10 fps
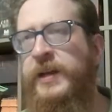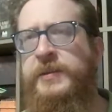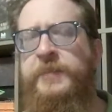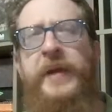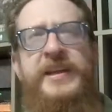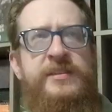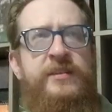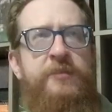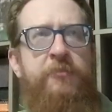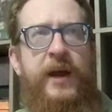
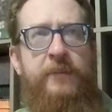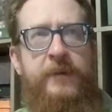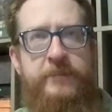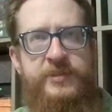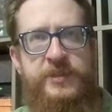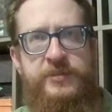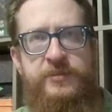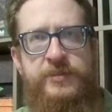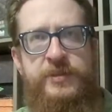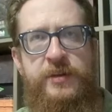basically rock, paper,
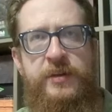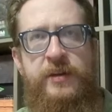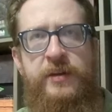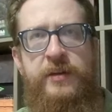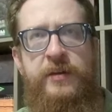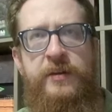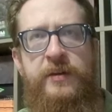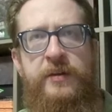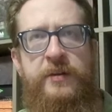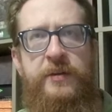scissors,
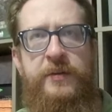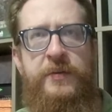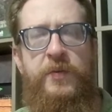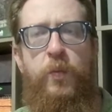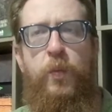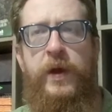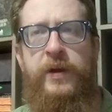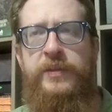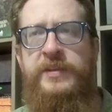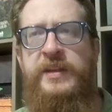where
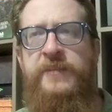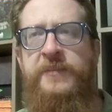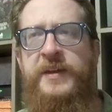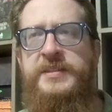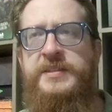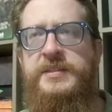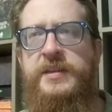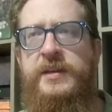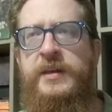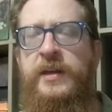the defense,
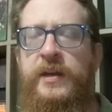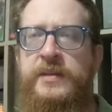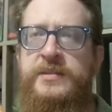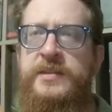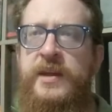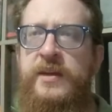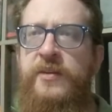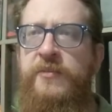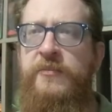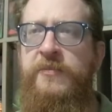instead
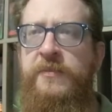of